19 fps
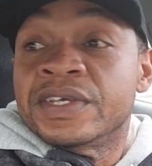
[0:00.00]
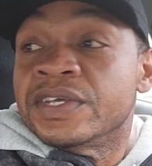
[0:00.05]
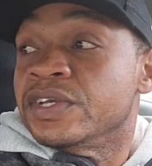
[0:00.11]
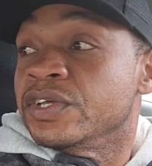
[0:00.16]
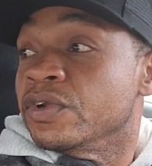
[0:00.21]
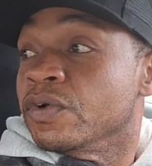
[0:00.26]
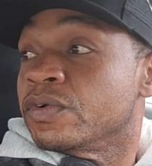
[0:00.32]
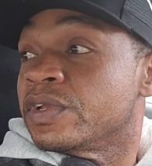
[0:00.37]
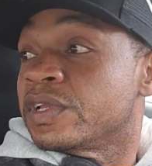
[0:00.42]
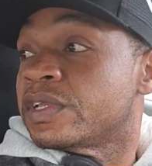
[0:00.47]

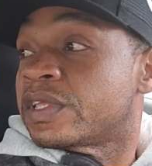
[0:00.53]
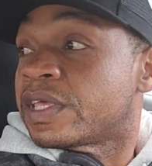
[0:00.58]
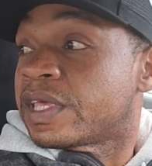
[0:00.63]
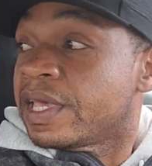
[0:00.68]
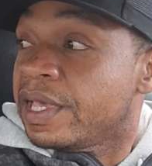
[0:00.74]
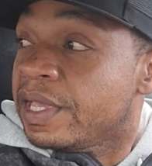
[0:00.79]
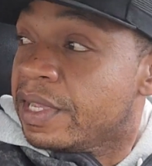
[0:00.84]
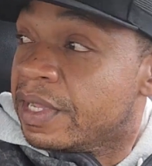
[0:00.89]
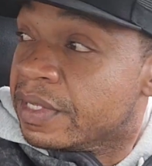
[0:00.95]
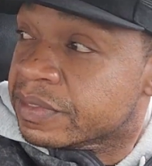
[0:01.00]
you know, the
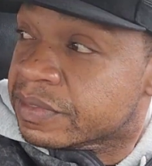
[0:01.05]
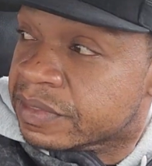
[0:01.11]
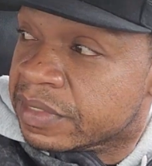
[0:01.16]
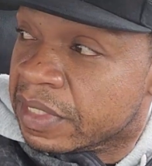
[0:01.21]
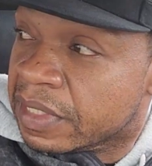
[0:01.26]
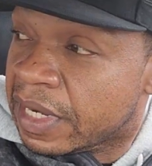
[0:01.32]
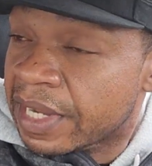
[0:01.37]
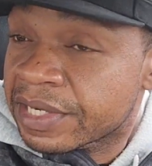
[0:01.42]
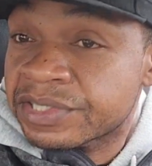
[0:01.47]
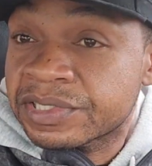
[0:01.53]
chaos
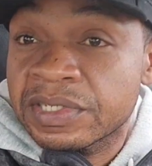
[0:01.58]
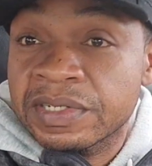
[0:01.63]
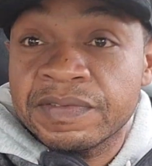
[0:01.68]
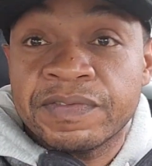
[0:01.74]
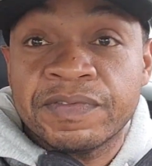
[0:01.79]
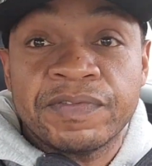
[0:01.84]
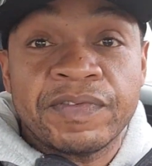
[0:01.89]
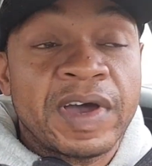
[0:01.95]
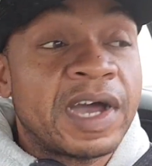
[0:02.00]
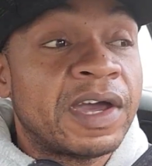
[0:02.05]
that actually
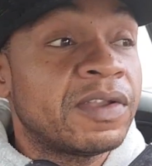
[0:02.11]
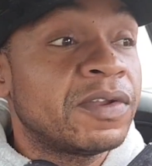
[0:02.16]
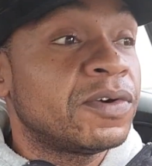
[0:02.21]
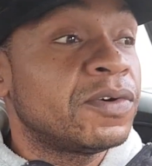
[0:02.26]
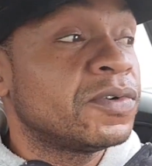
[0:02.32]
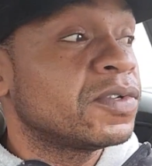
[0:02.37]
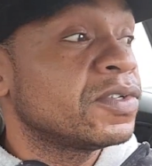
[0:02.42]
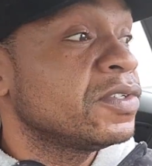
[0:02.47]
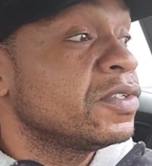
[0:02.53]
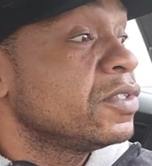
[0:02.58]

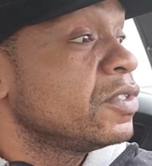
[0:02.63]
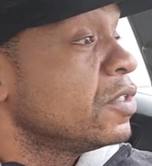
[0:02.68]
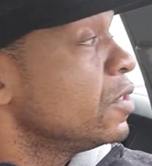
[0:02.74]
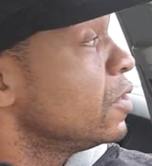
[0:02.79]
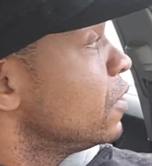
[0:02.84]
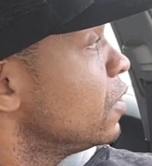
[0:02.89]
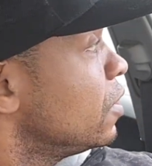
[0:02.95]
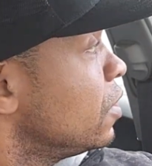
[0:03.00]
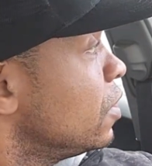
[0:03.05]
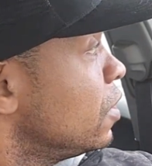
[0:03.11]
followed
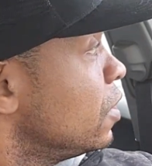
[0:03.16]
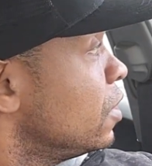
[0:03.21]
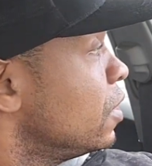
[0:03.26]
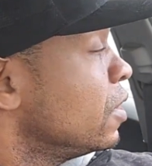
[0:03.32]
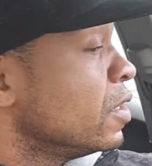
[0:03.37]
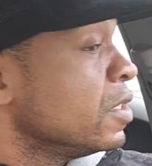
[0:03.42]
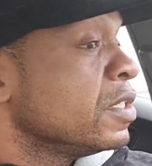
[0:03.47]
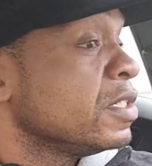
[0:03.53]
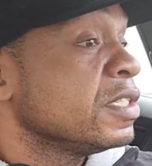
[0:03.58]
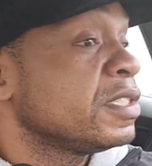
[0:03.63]

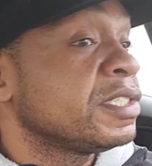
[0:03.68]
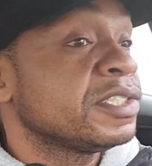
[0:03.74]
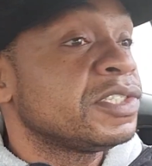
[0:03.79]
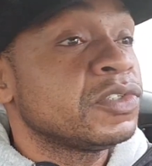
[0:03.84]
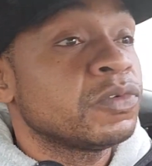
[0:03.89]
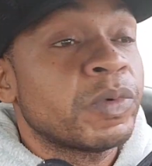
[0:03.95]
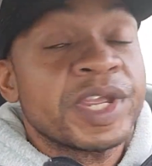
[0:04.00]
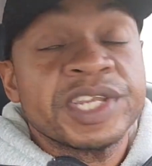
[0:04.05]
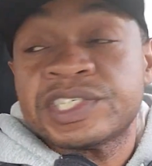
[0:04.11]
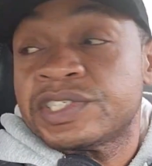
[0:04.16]
the
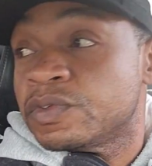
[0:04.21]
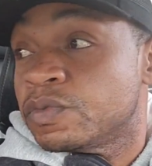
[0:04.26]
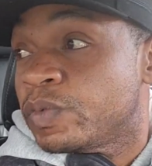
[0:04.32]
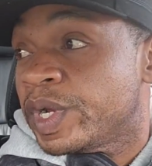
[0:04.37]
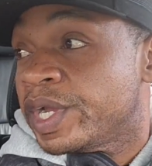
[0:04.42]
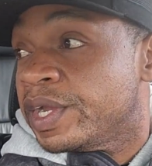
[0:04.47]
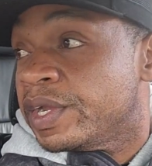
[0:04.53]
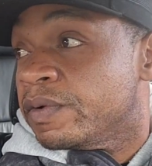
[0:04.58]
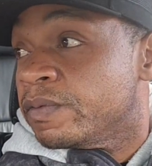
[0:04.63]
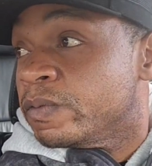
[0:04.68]
situation,
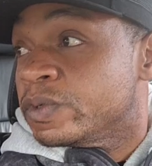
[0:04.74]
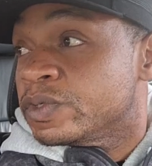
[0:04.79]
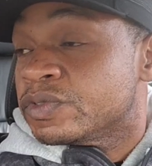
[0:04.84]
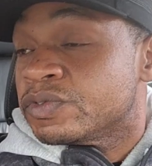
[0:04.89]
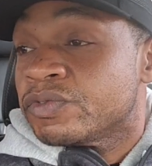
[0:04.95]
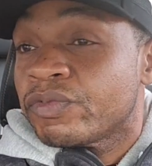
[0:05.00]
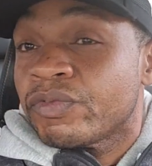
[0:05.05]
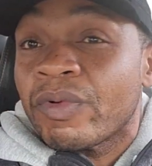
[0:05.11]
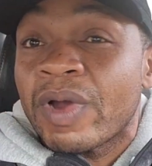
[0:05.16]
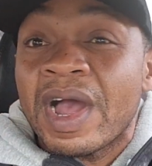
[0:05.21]
where it
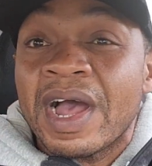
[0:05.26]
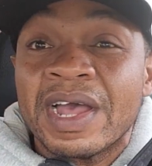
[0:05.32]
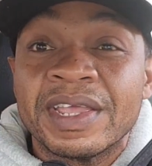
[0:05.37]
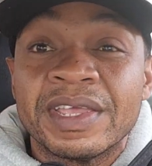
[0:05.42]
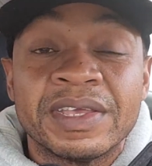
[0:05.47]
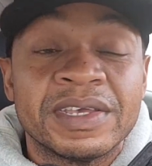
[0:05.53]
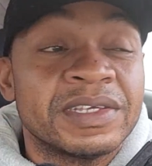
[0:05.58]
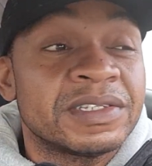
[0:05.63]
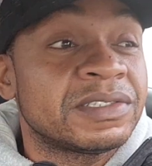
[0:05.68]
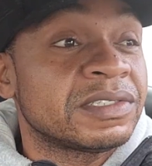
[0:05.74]
was
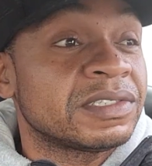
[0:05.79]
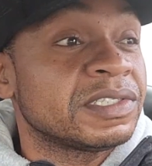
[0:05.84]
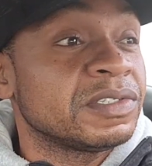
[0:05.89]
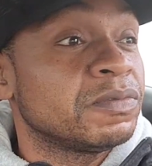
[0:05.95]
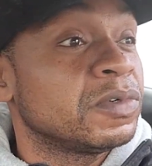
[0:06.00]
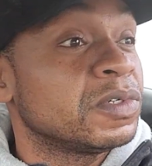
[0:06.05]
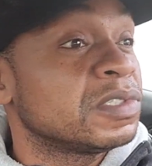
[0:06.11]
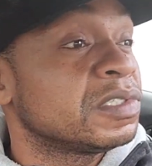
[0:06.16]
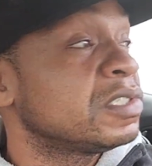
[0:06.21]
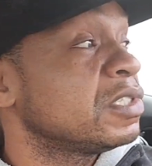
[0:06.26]
riots, it
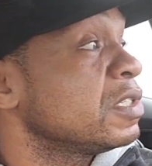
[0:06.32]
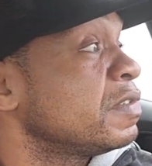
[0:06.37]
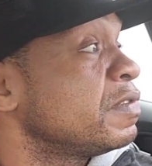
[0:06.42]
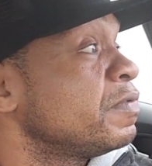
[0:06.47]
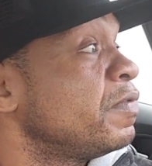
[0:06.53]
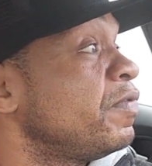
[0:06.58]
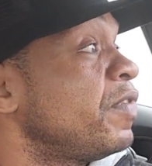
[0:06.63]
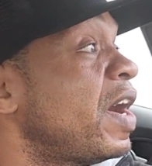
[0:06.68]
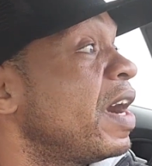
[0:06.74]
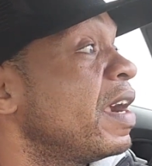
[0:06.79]
was just
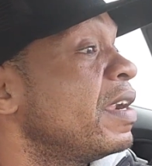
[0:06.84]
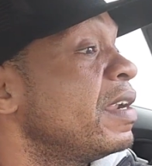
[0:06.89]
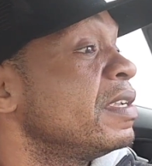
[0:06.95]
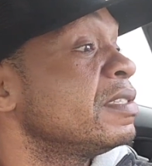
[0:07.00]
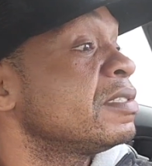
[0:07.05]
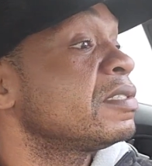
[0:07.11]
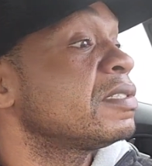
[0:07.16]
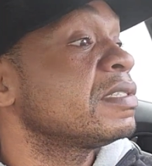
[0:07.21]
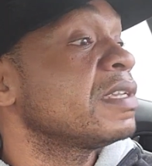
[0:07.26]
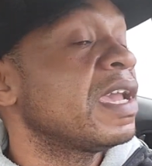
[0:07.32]

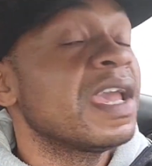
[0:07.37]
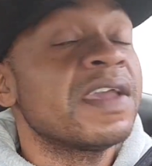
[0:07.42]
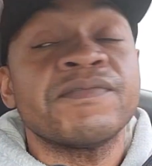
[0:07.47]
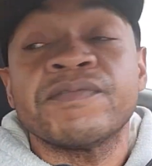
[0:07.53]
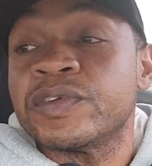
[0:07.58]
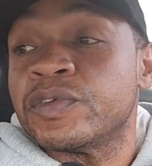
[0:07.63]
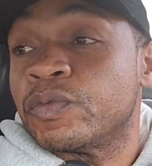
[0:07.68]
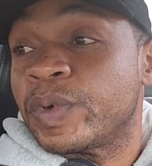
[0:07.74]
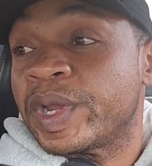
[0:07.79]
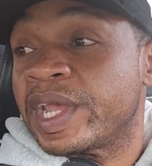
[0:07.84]
violence
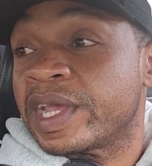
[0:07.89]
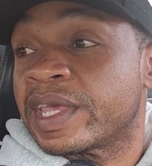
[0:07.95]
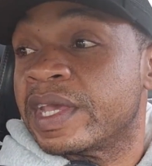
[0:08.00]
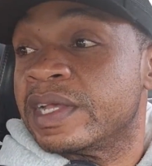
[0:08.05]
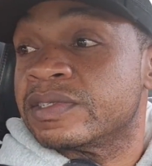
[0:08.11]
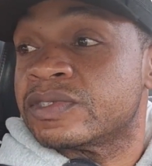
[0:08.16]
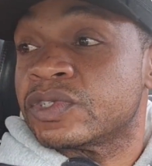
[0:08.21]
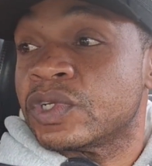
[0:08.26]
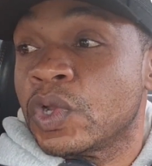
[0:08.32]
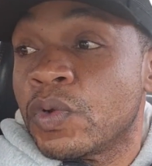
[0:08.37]
everywhere
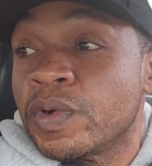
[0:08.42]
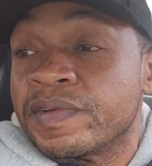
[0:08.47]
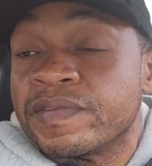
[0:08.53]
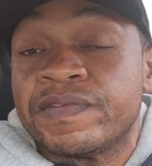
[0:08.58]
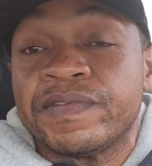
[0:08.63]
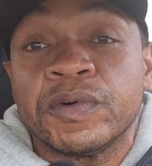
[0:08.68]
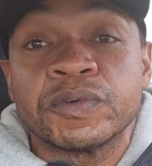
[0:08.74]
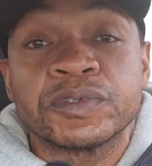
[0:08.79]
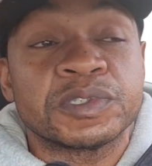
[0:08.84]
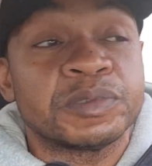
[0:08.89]
against law
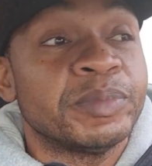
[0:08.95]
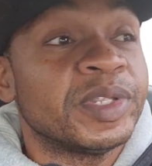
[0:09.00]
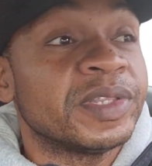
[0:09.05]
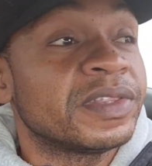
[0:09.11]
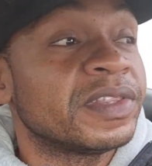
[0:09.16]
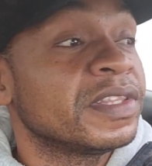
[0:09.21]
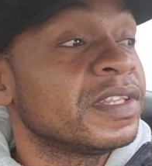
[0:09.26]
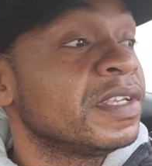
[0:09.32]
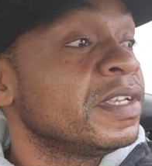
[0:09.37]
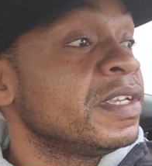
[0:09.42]
enforcement.
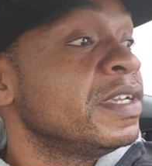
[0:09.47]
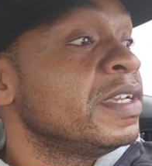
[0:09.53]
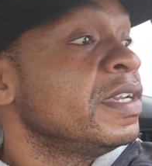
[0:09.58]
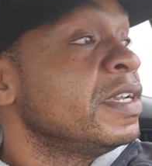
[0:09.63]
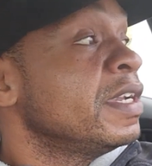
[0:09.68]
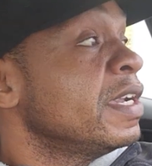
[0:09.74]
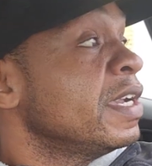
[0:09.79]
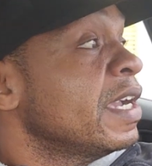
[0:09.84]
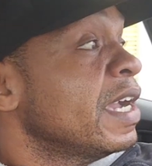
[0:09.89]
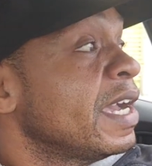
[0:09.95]

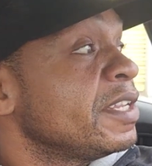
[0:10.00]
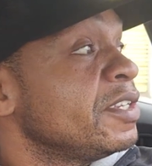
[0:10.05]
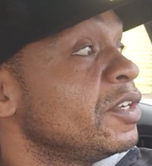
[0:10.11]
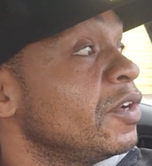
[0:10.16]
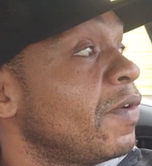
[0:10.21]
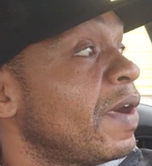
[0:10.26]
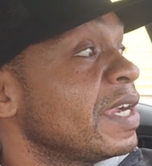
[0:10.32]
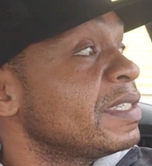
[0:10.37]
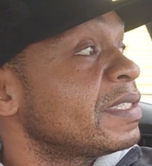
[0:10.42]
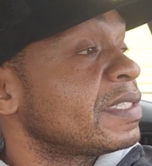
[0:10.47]
And you
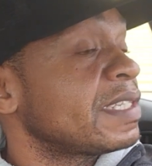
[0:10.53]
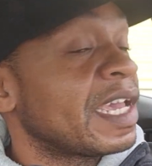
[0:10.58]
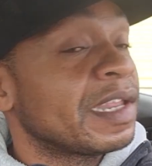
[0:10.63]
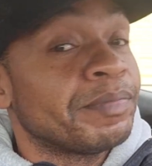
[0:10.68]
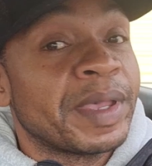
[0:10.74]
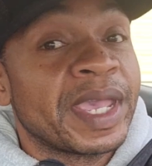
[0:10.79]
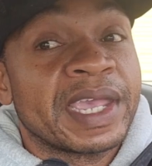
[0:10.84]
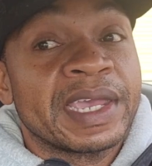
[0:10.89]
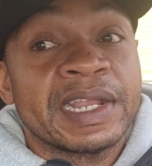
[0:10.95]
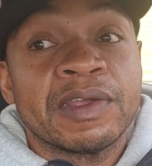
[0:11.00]
know, I sat
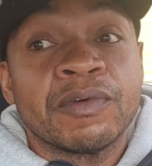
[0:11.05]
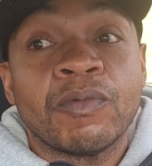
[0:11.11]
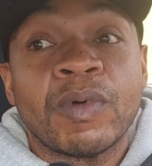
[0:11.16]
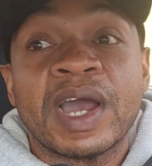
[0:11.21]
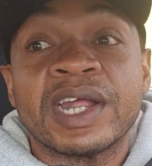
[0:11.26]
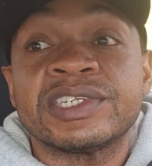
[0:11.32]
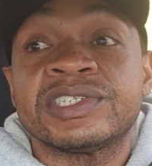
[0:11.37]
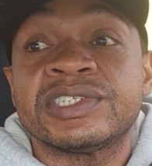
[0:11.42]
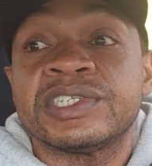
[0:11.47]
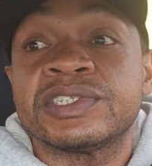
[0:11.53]
back and I
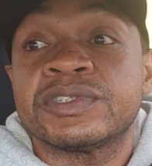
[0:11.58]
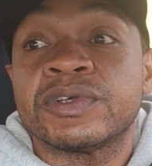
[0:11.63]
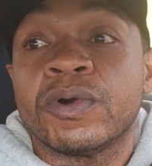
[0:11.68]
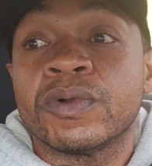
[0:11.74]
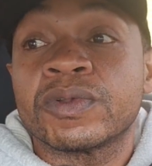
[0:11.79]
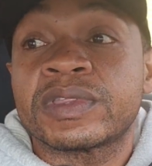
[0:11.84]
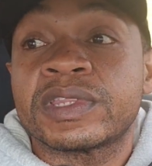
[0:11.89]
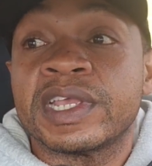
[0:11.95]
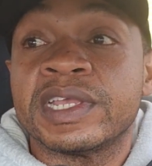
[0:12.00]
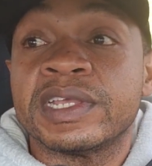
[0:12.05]
watched this
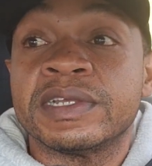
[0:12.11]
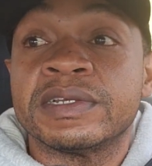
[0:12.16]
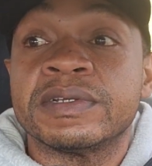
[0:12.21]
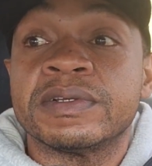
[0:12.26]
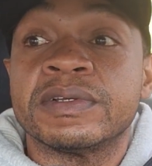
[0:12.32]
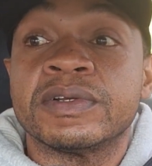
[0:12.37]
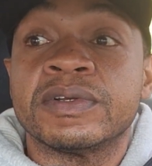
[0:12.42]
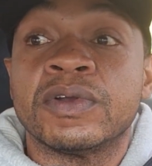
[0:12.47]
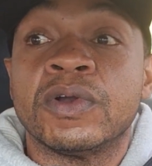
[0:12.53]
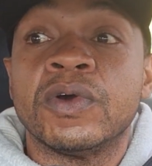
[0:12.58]
whole
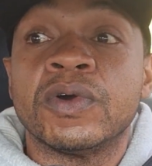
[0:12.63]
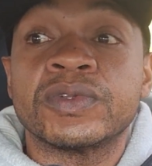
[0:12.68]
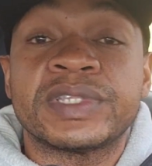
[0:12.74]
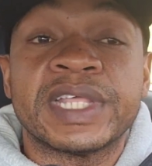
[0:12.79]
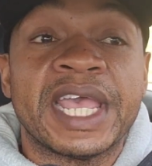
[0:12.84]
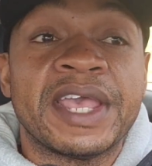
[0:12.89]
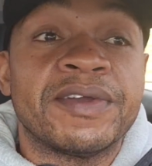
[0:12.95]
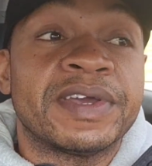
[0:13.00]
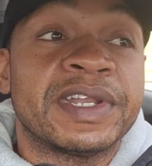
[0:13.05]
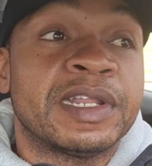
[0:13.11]
thing go
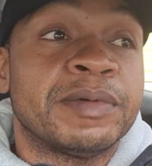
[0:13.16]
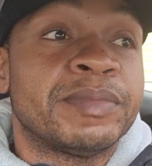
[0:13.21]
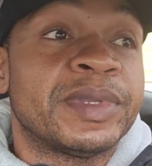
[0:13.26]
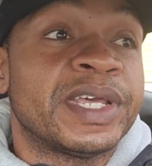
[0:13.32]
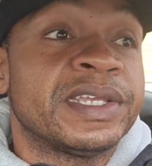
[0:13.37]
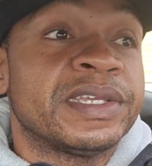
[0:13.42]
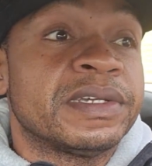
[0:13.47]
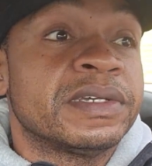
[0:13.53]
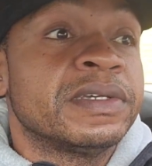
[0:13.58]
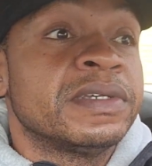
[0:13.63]
down, and I'm like,